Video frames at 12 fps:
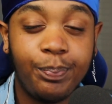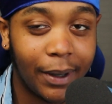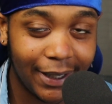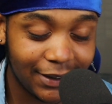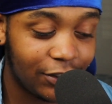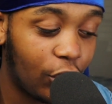
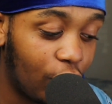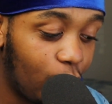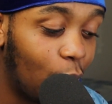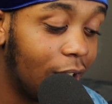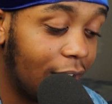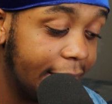based
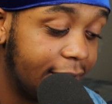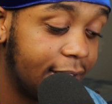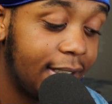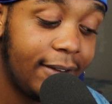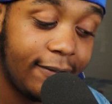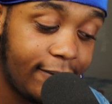on
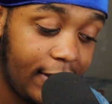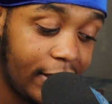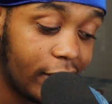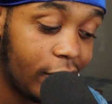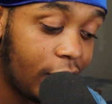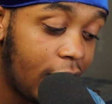religion and
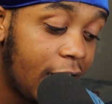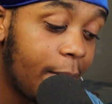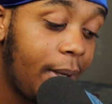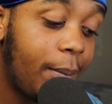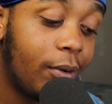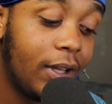fear.
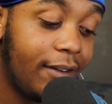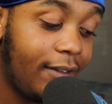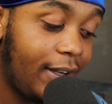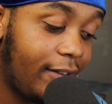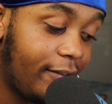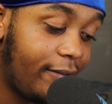People
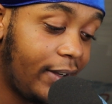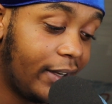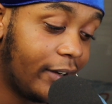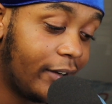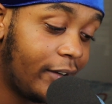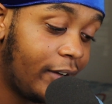living in
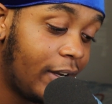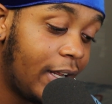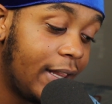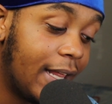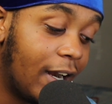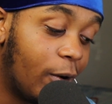fear
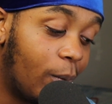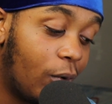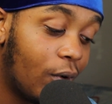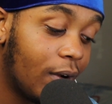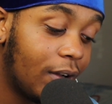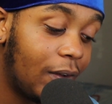that are
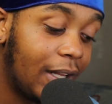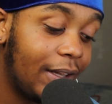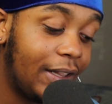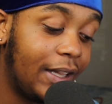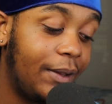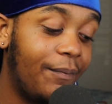more
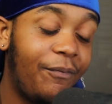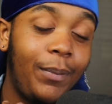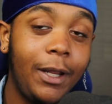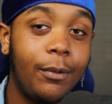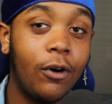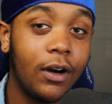
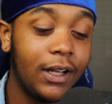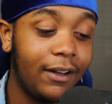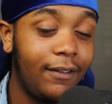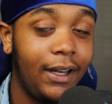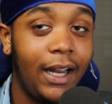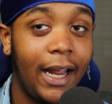people are
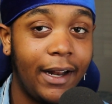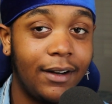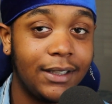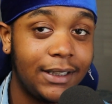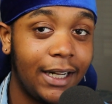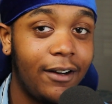living in
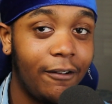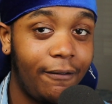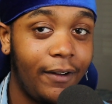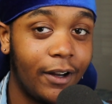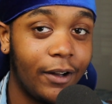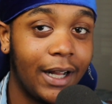a state of
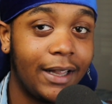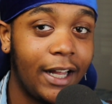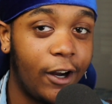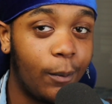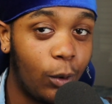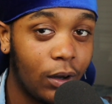fear that
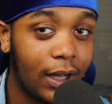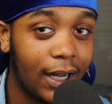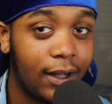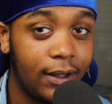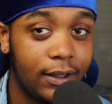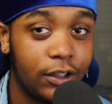they are more
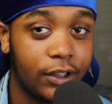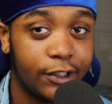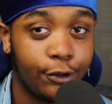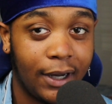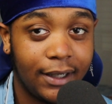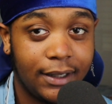likely to
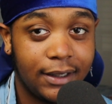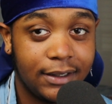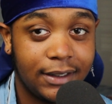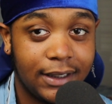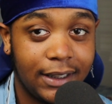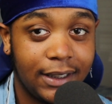contract a
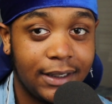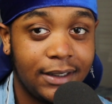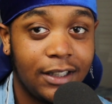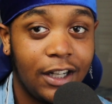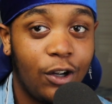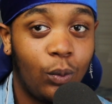
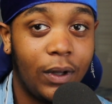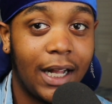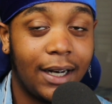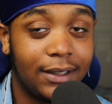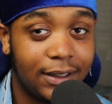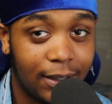disease when
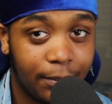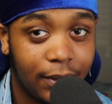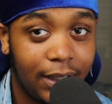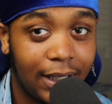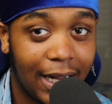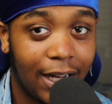that is
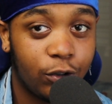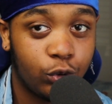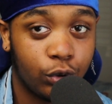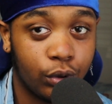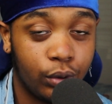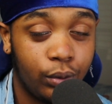simply not
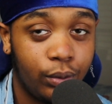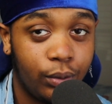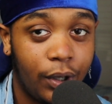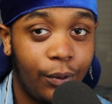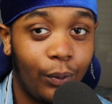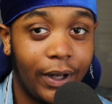true,
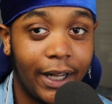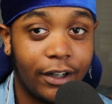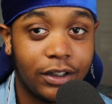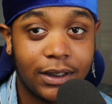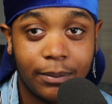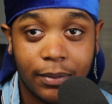when they
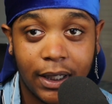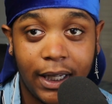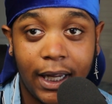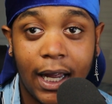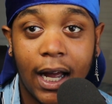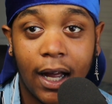are
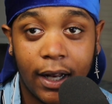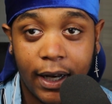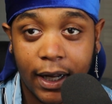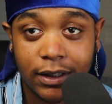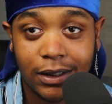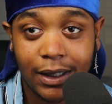simply
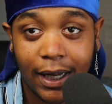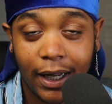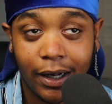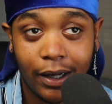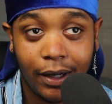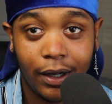
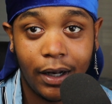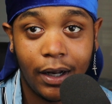uneducated.